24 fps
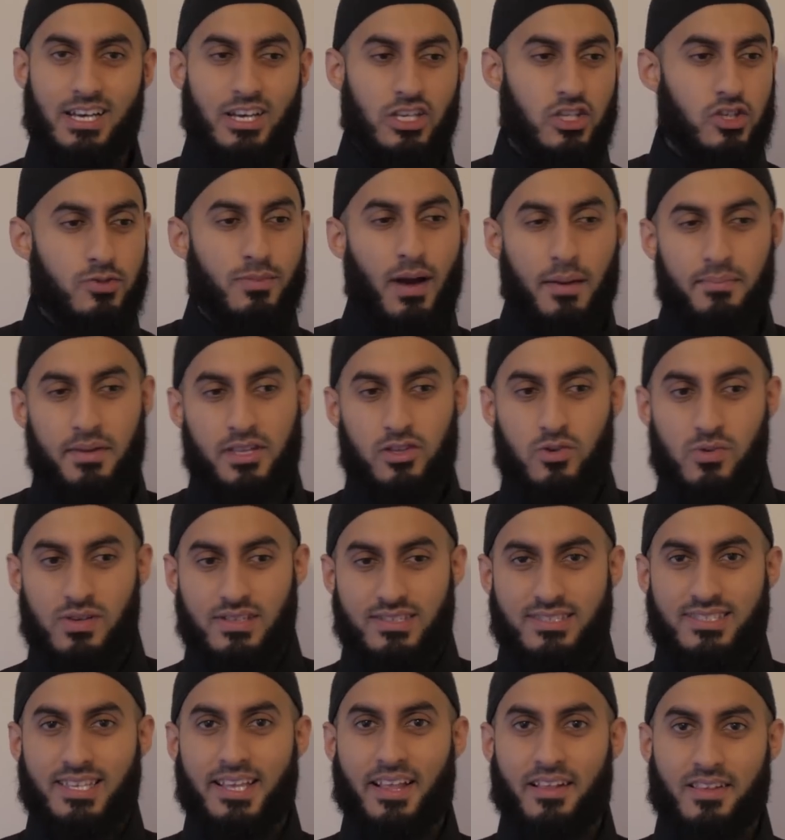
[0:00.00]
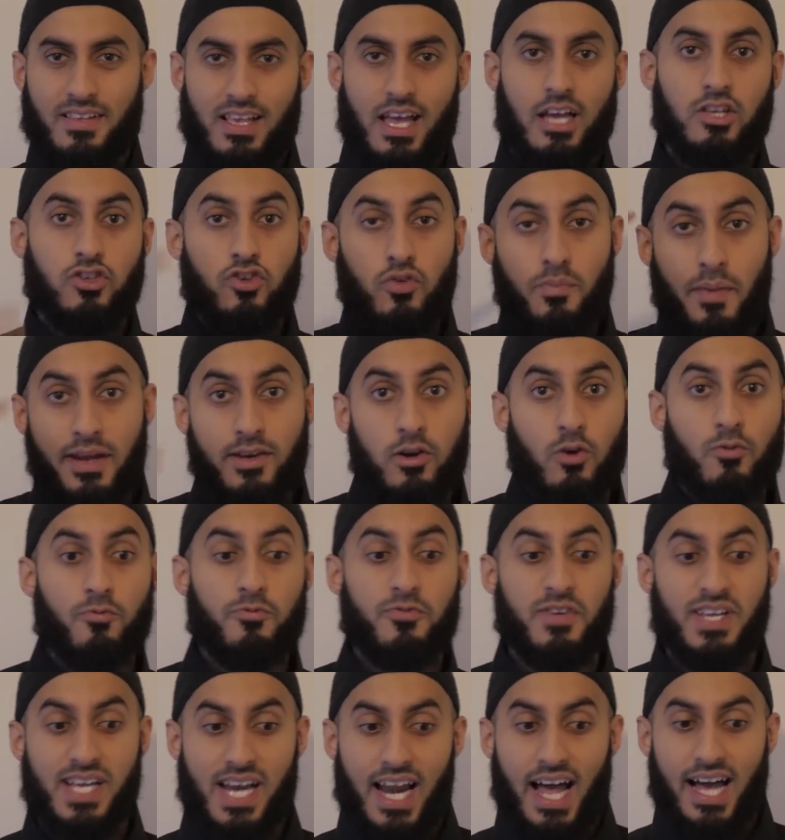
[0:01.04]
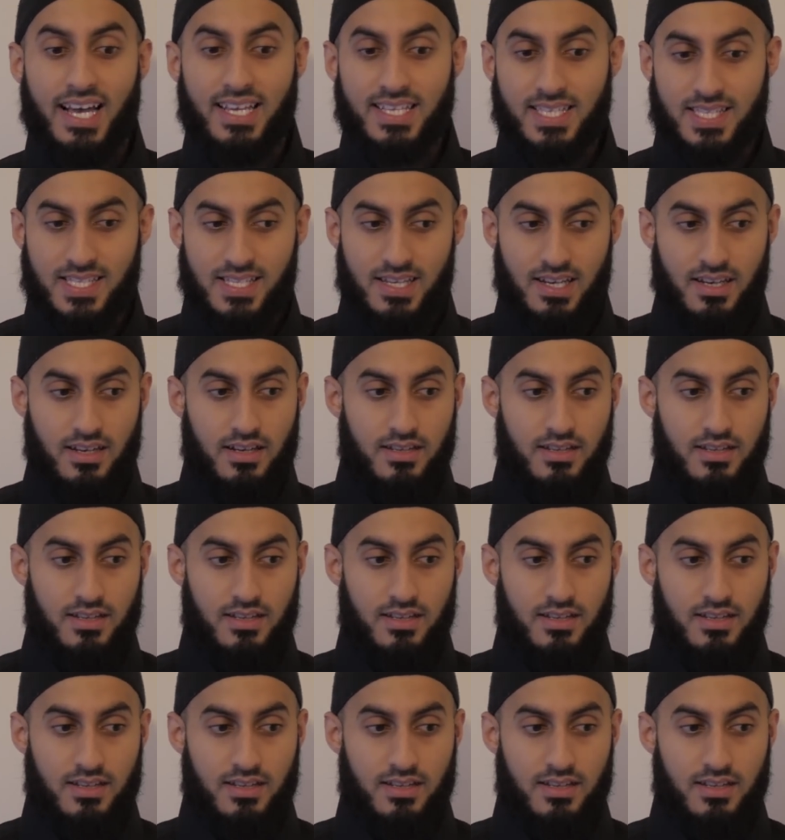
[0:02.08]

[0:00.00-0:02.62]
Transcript: You might be doing sins. And you may not realize